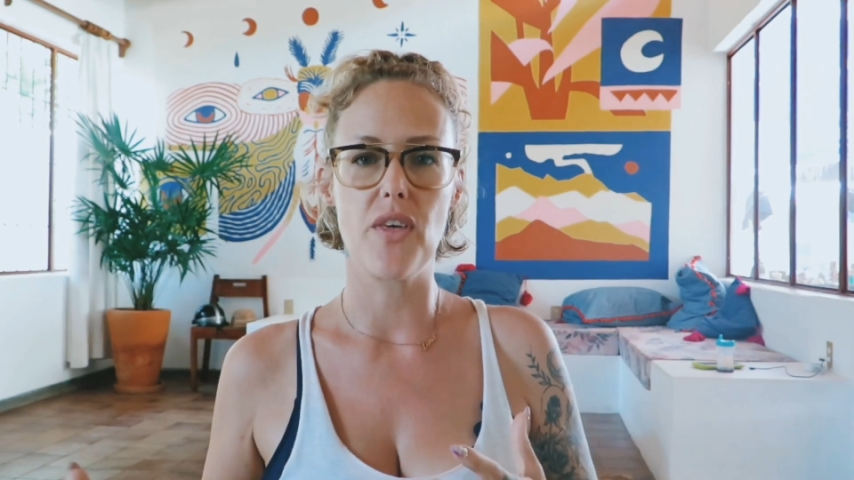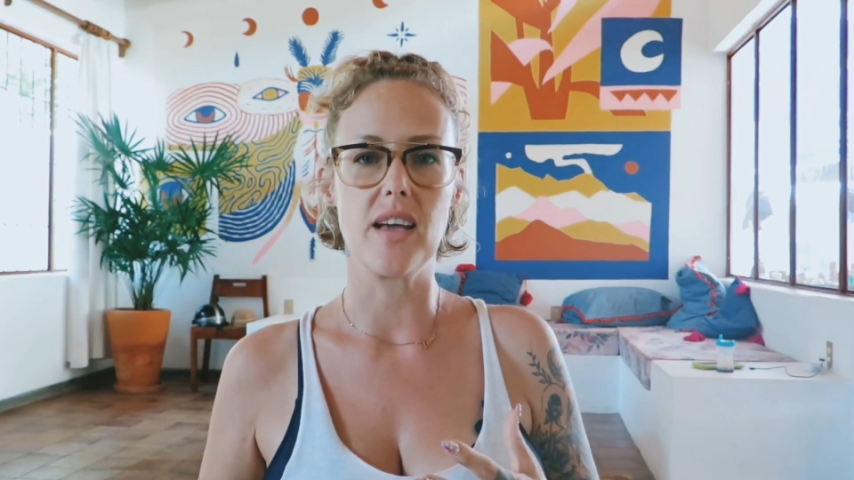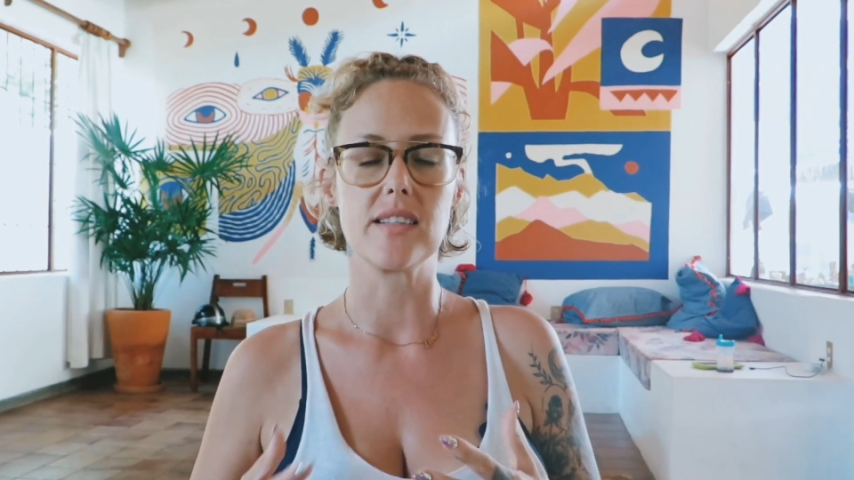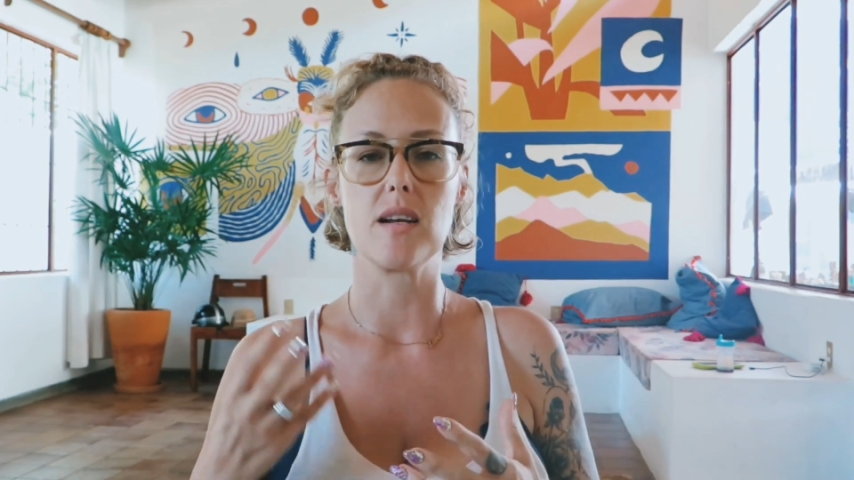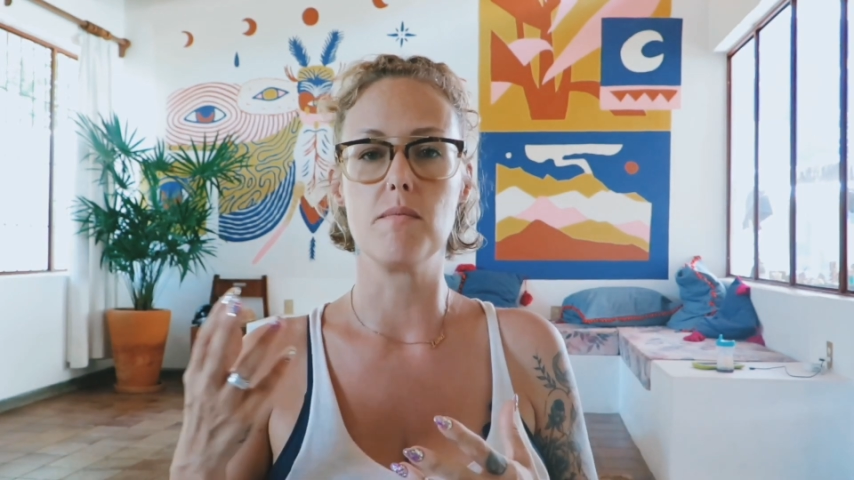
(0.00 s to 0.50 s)

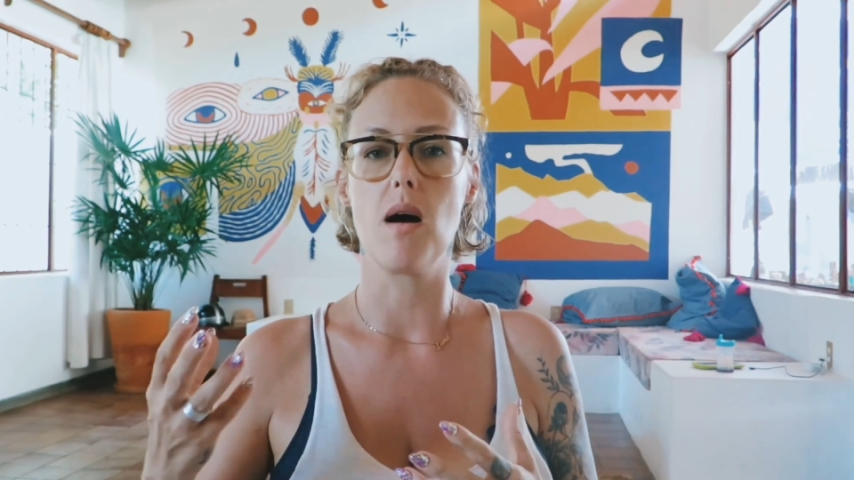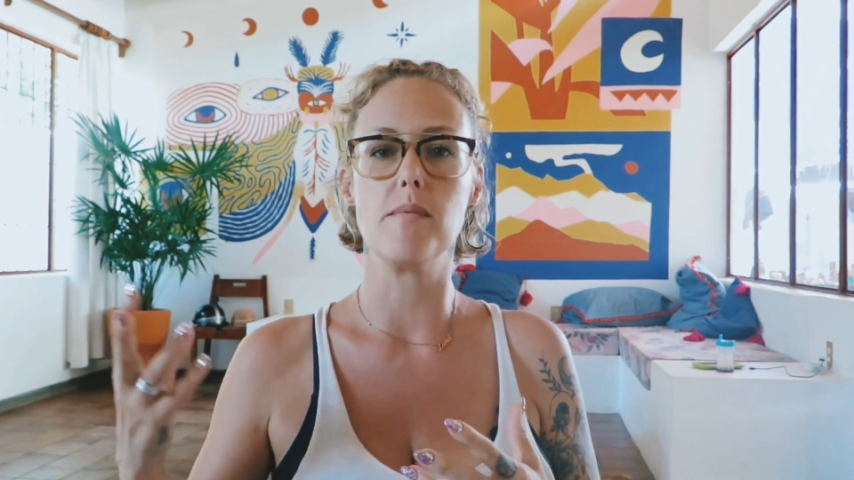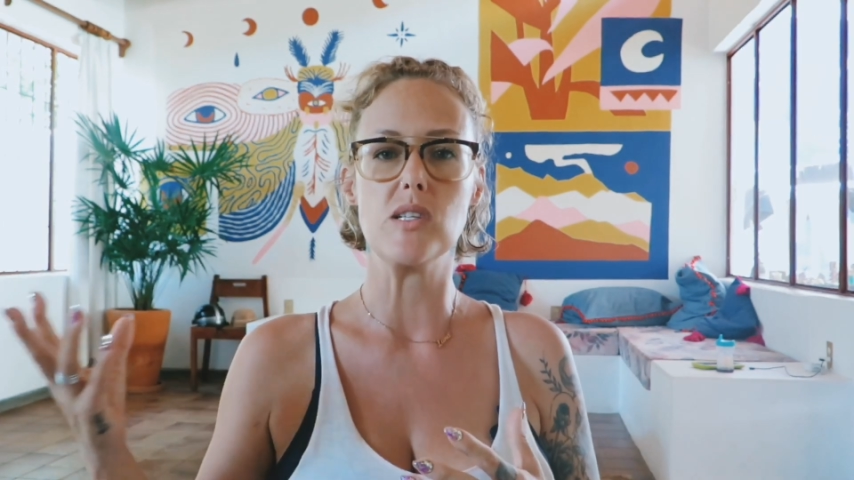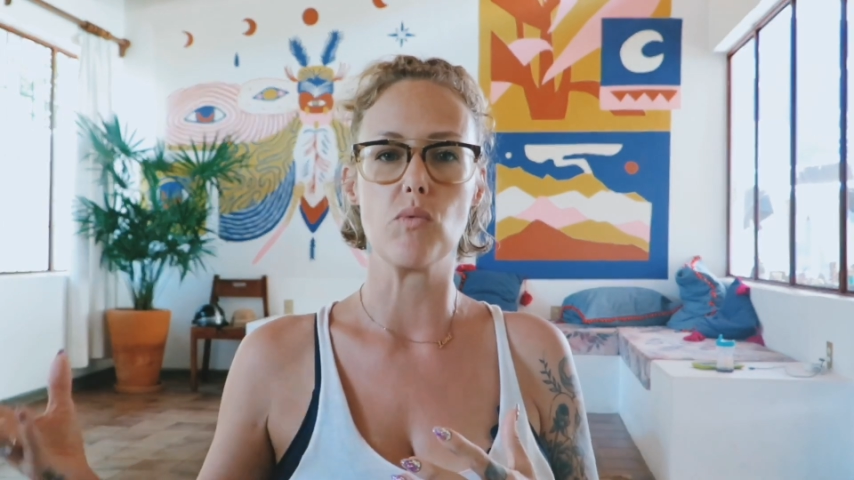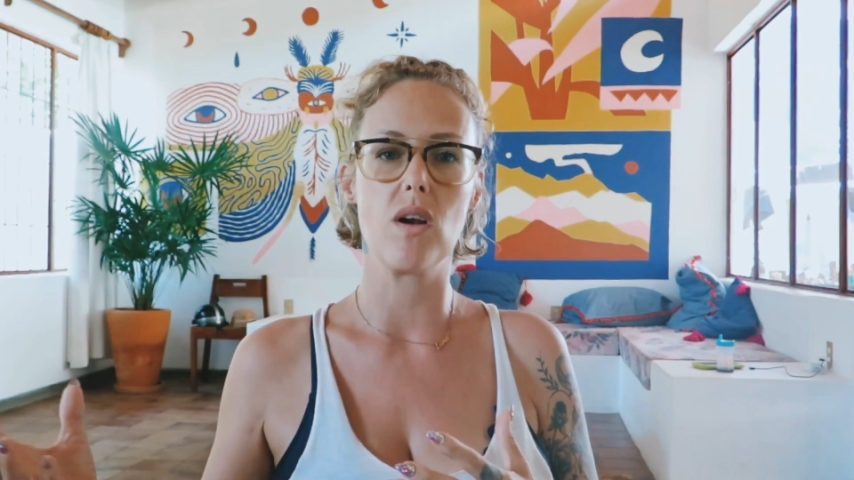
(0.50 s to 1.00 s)
things, and a
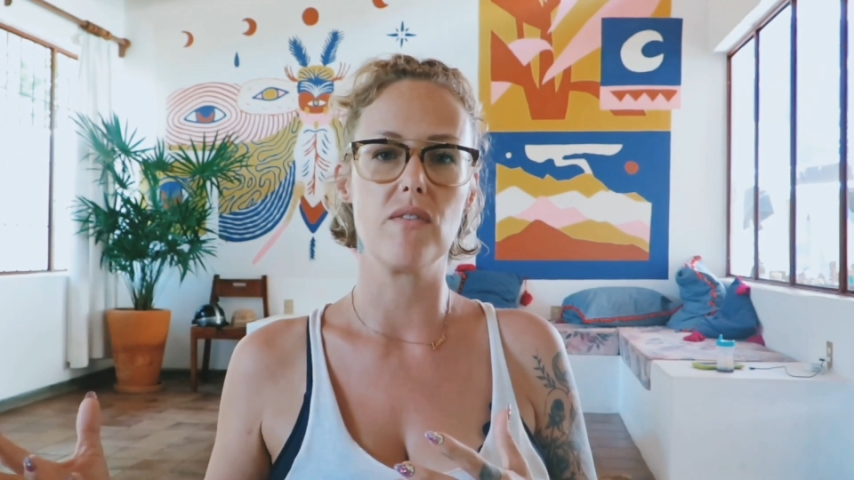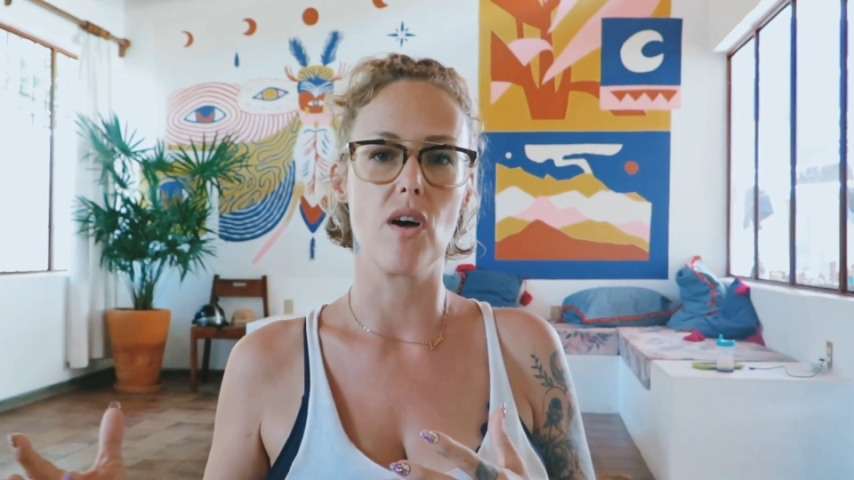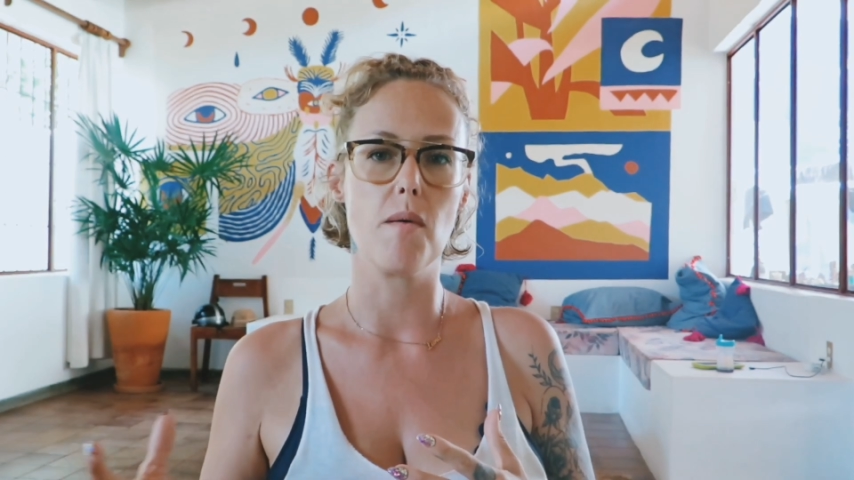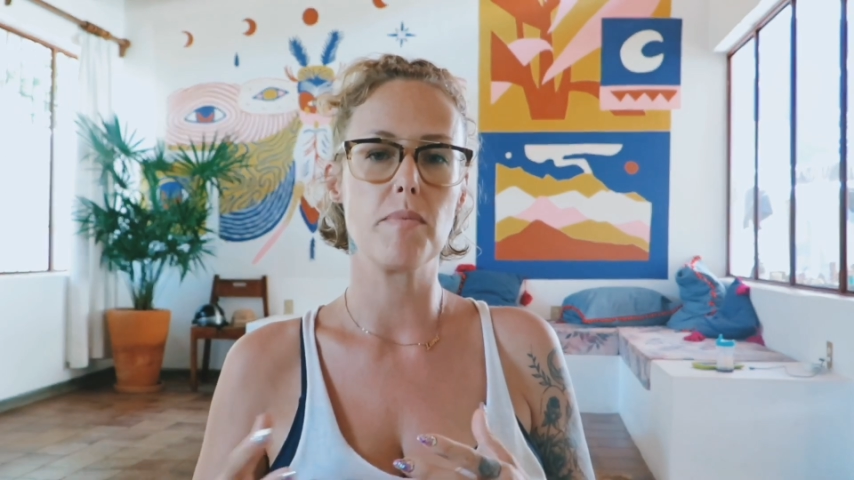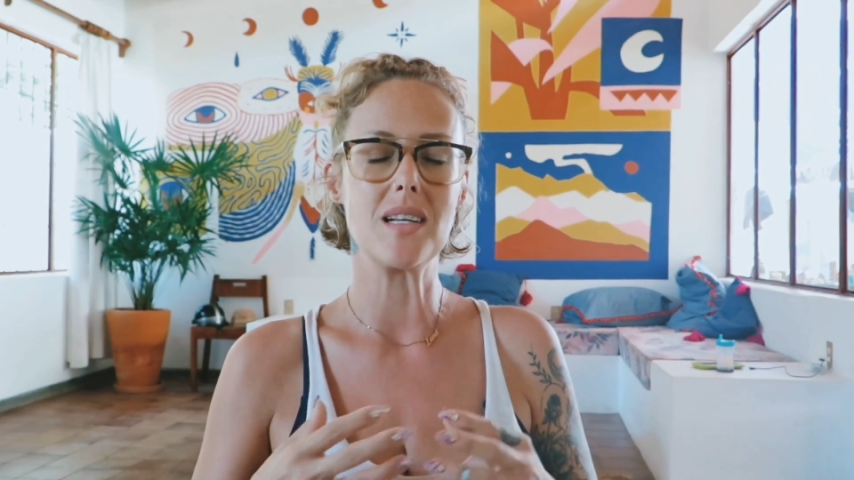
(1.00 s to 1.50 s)
mom is one of them.